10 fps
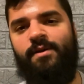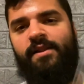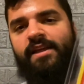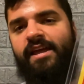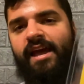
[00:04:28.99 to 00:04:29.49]
But
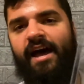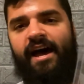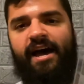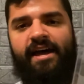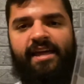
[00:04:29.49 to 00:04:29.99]

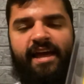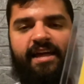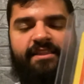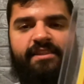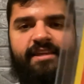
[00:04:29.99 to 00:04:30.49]

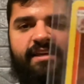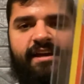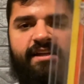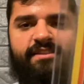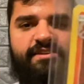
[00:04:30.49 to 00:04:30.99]
again,
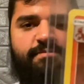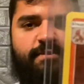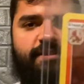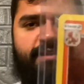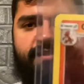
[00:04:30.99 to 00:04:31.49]
this
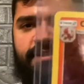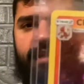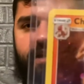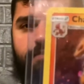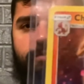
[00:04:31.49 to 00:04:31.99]
one is the
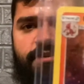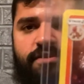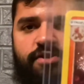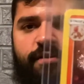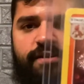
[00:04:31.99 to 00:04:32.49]
next one. It's a
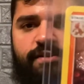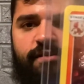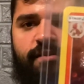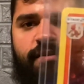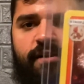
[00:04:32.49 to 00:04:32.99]

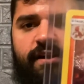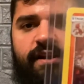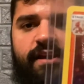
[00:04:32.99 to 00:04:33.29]
Charizard card.